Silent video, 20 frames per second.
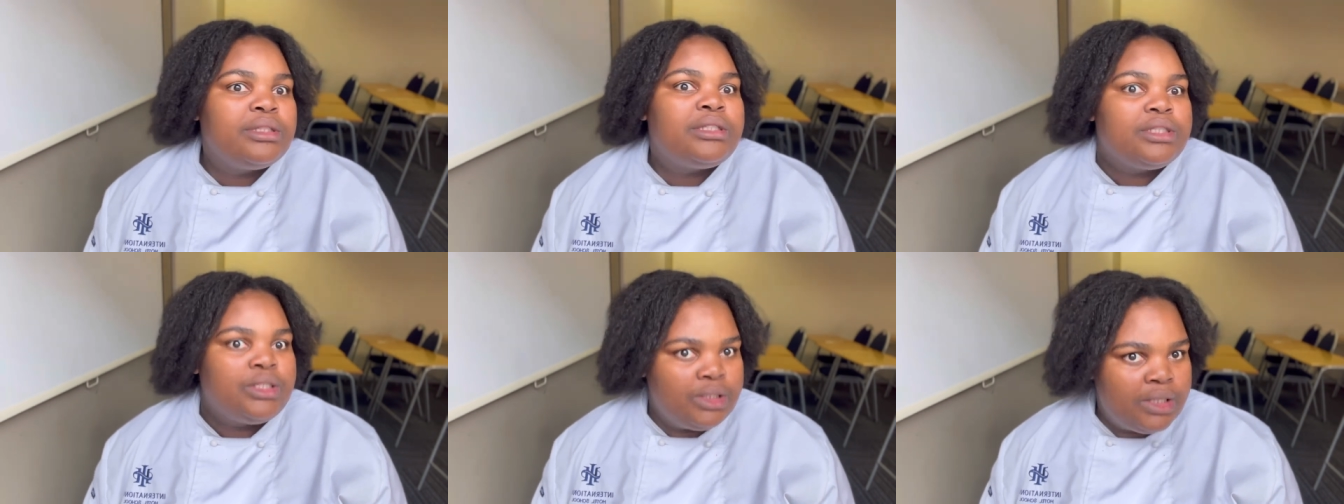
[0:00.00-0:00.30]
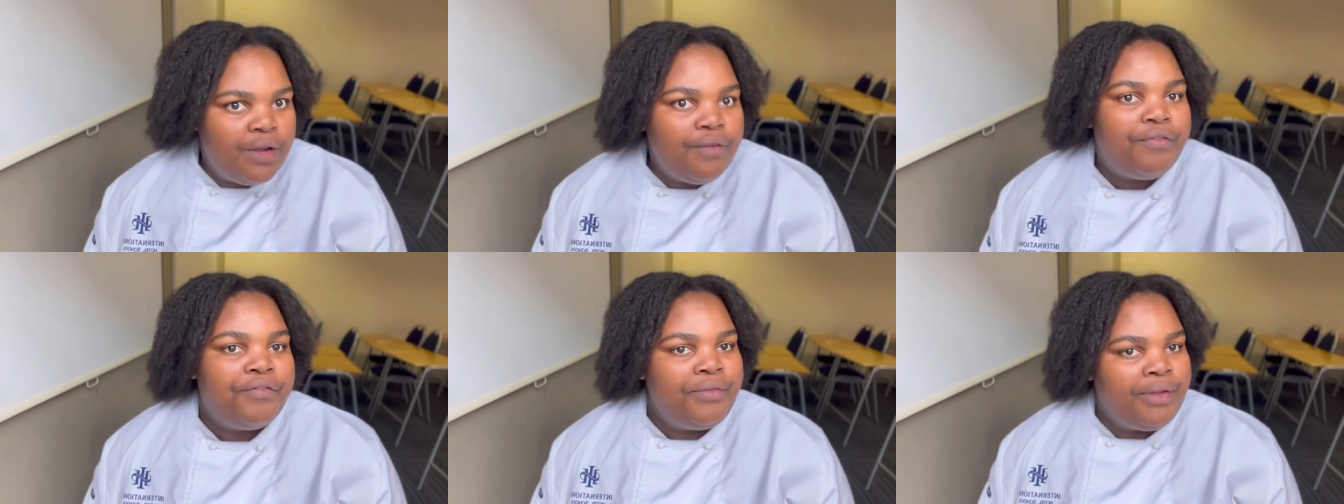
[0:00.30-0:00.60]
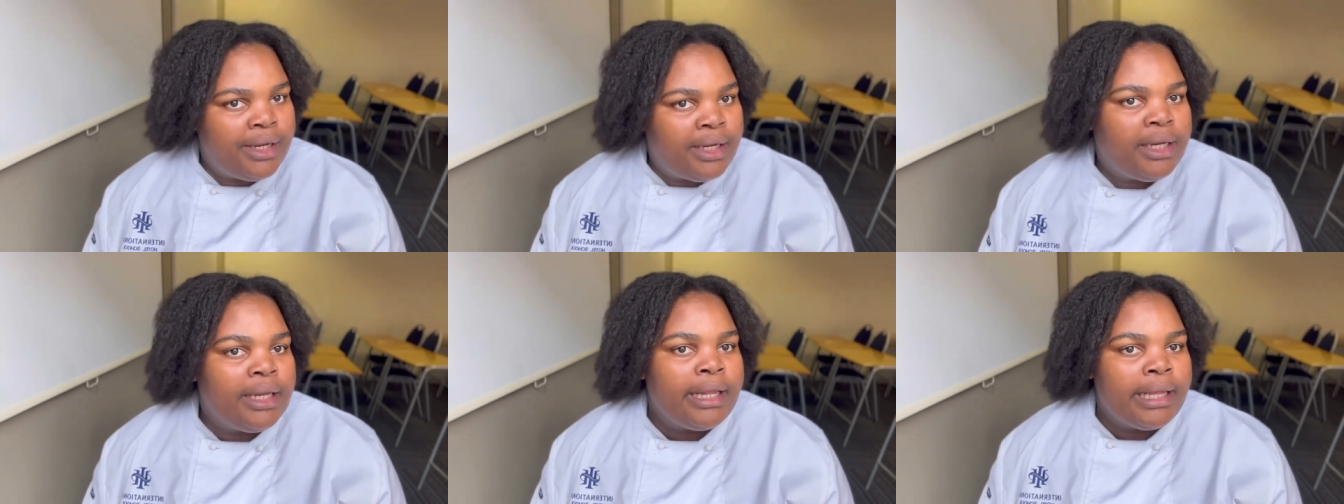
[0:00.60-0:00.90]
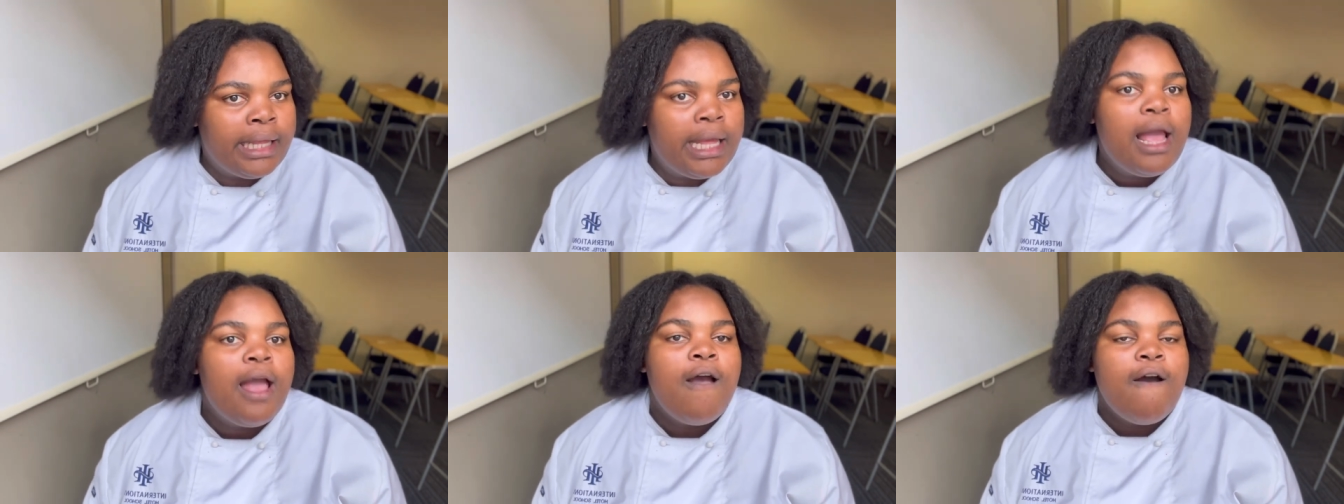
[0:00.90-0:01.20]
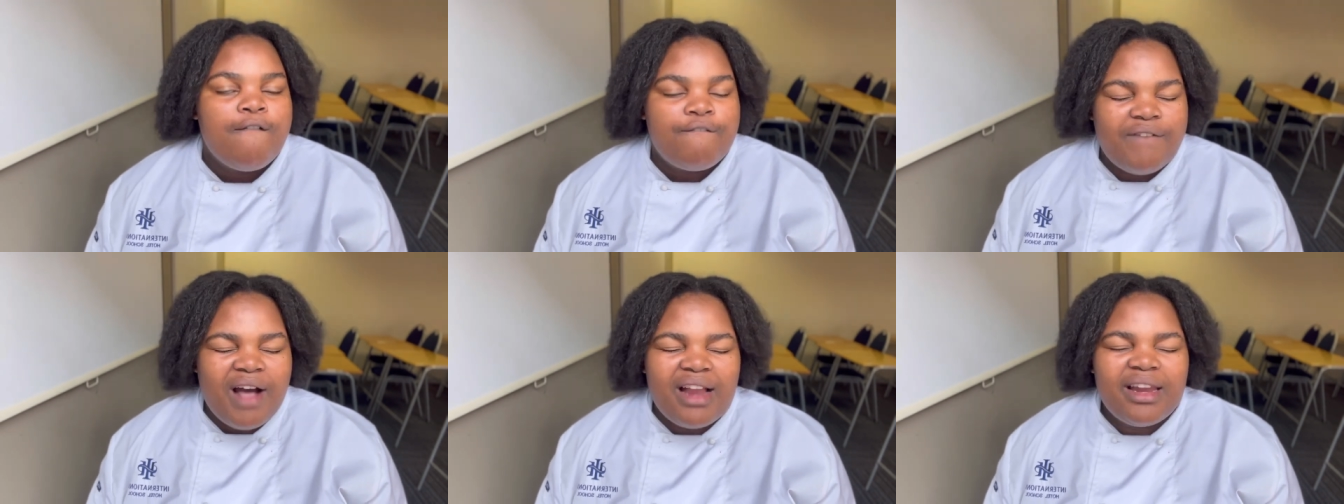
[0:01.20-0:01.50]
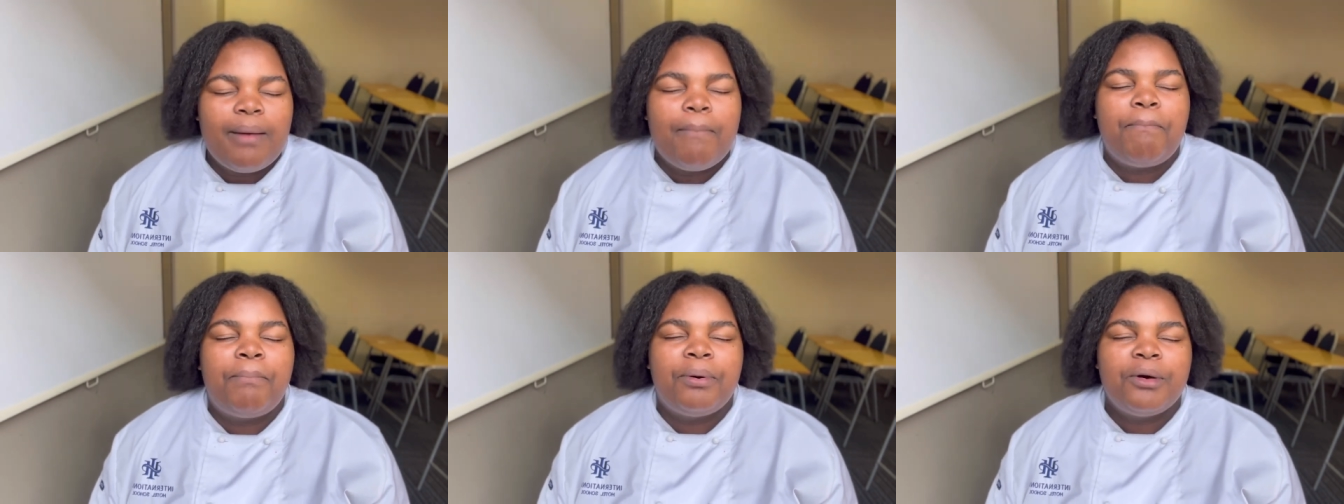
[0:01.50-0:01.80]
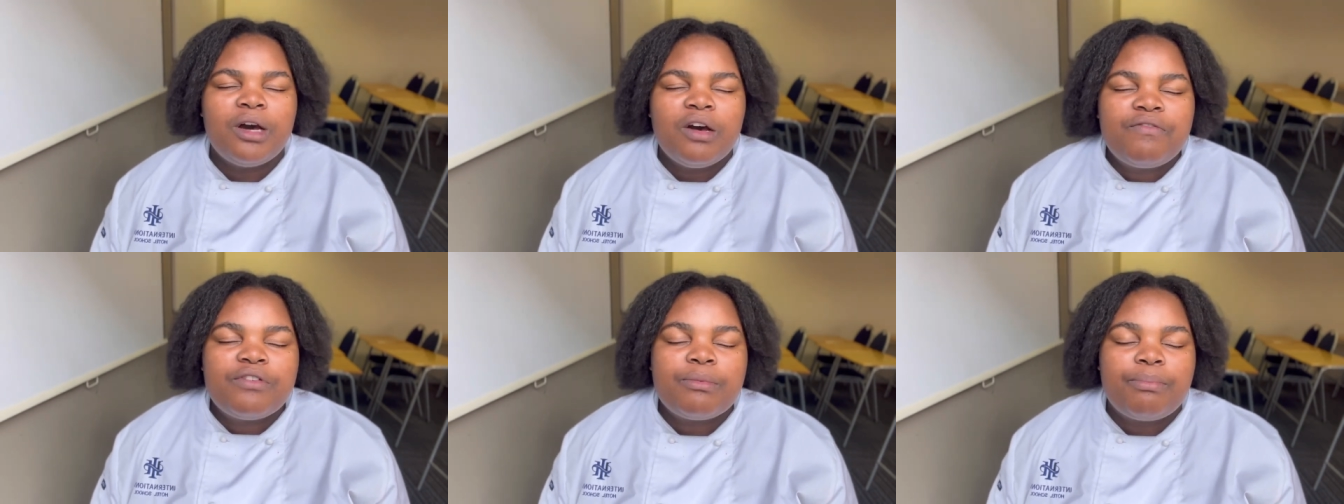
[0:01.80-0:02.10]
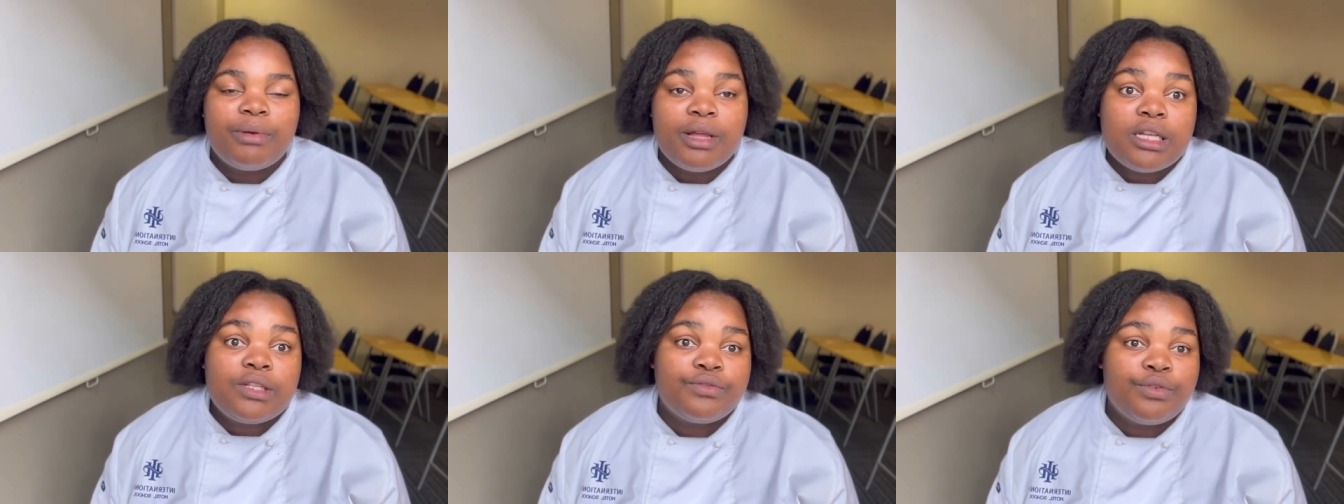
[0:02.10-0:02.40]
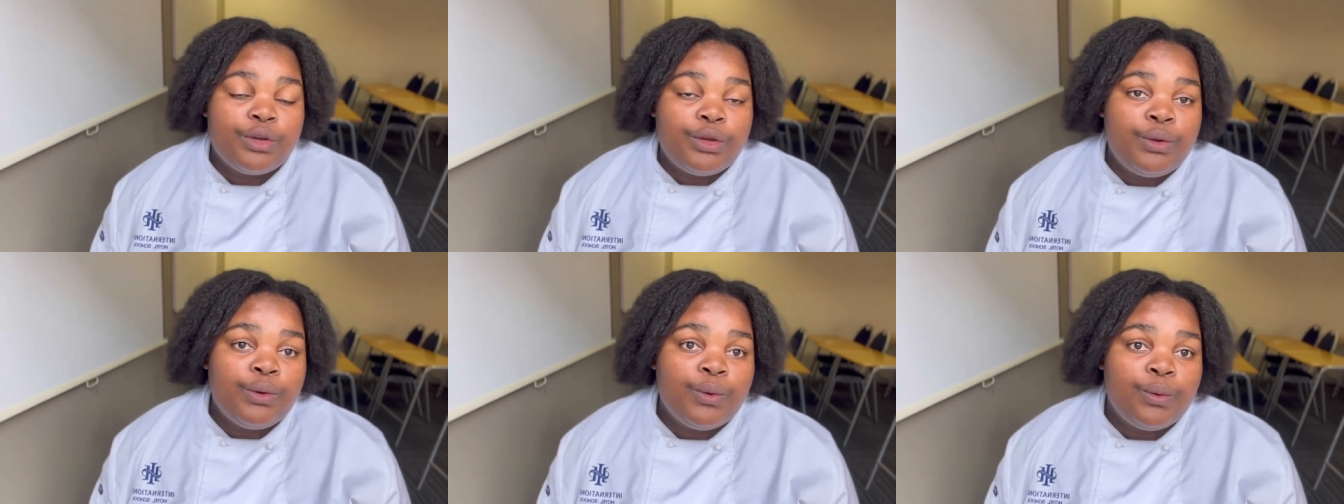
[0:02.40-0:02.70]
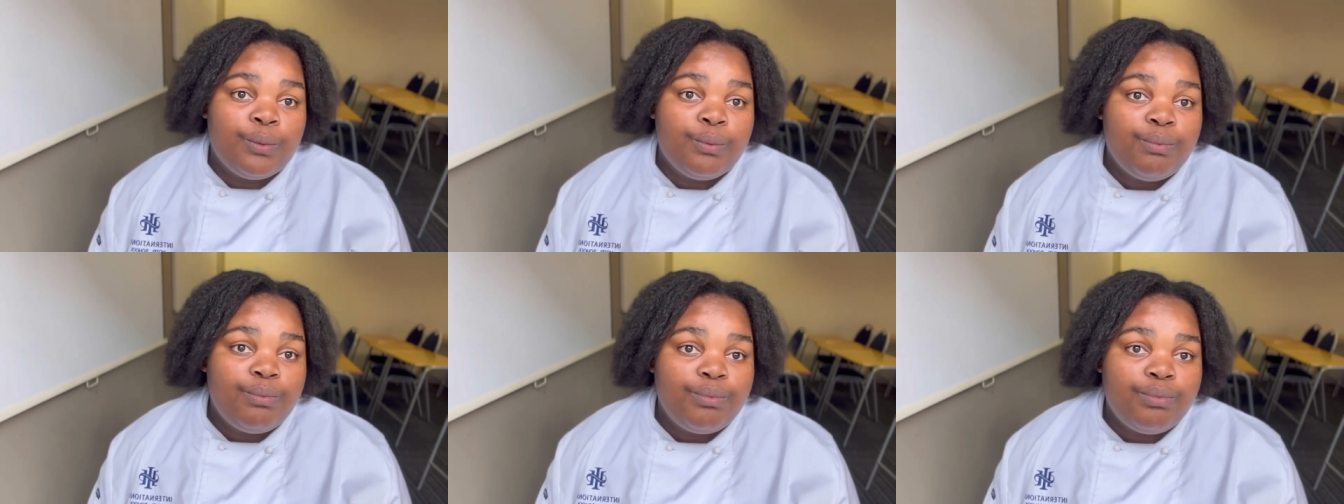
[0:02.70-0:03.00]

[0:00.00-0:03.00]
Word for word: definitely find a perfect place for you.